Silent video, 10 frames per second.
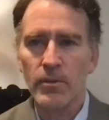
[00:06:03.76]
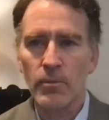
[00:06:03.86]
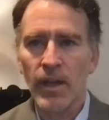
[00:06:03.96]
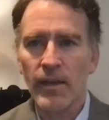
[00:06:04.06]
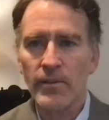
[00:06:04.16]
the
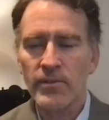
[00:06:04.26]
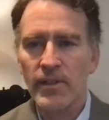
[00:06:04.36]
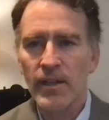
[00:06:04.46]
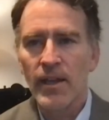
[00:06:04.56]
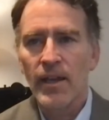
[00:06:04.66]
West.
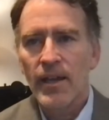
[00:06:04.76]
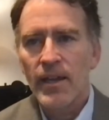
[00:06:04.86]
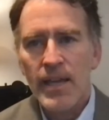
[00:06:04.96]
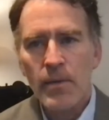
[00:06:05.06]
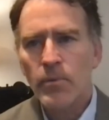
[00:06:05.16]

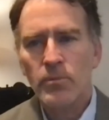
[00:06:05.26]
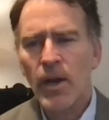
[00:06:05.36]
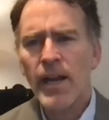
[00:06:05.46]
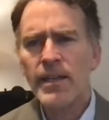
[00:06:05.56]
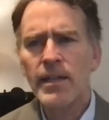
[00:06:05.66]
He was
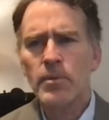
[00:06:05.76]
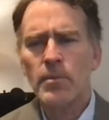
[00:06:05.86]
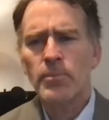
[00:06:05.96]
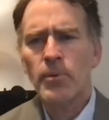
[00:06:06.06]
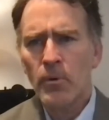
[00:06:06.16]
writing a
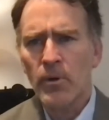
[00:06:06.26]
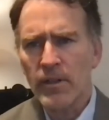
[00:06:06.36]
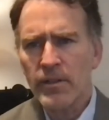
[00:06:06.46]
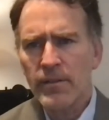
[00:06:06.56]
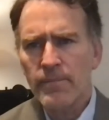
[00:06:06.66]
report